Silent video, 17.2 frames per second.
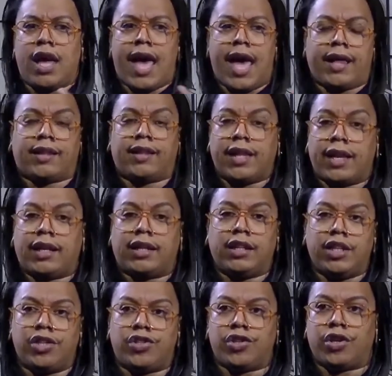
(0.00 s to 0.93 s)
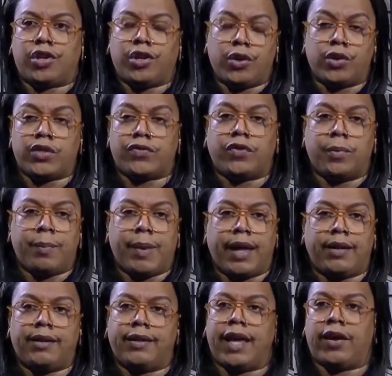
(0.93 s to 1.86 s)
athletic leisure clothes for
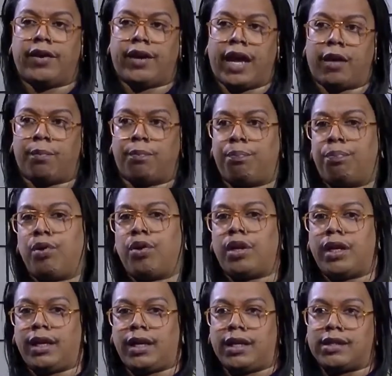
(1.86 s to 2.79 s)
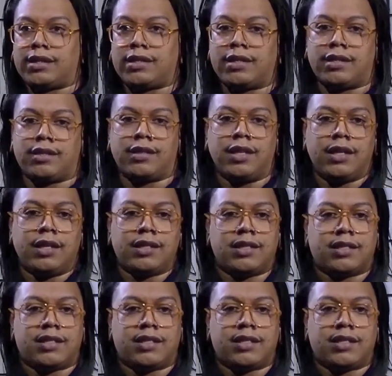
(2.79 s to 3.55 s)
men that are like pulling it to to